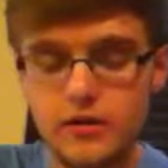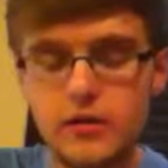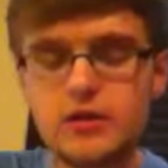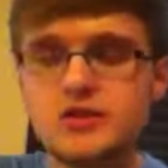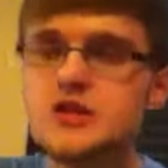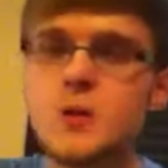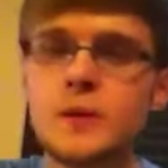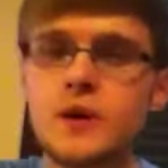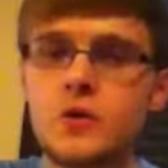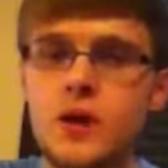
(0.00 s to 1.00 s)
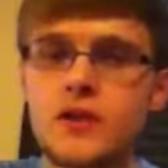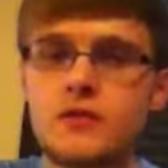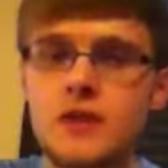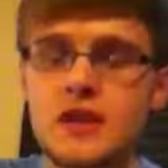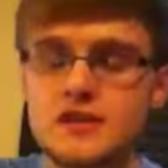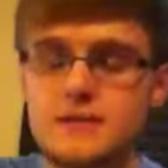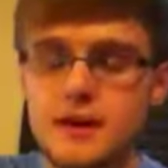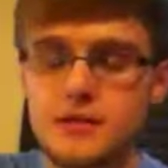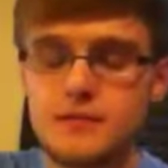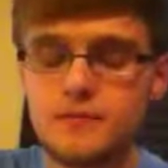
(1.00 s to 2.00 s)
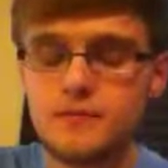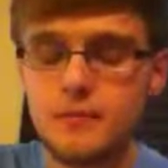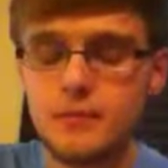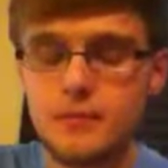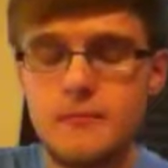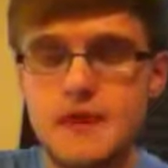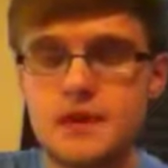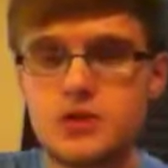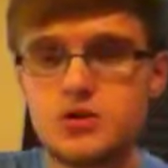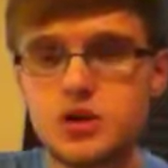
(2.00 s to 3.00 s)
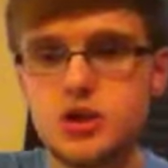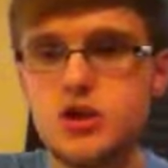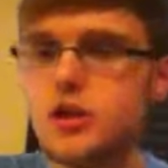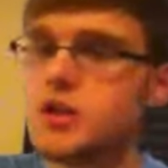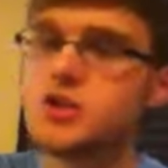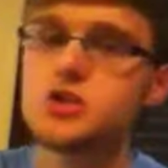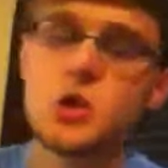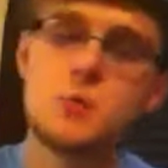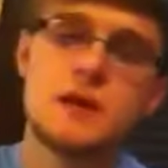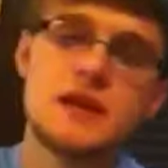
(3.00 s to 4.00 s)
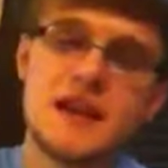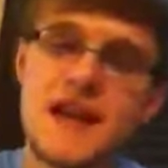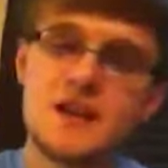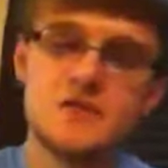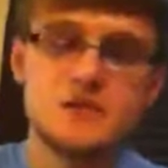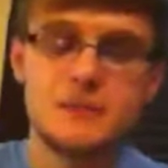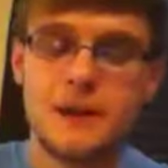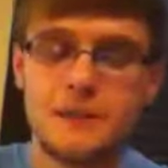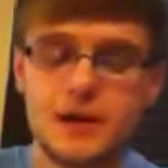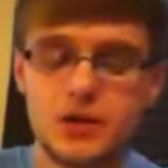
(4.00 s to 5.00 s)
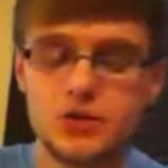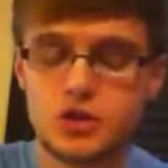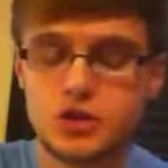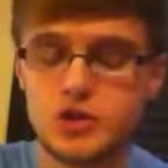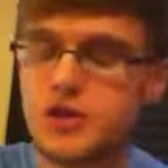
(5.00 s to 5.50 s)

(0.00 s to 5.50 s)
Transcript: There are so many great things about being a Christian, and there's so many negatives about being a Christian.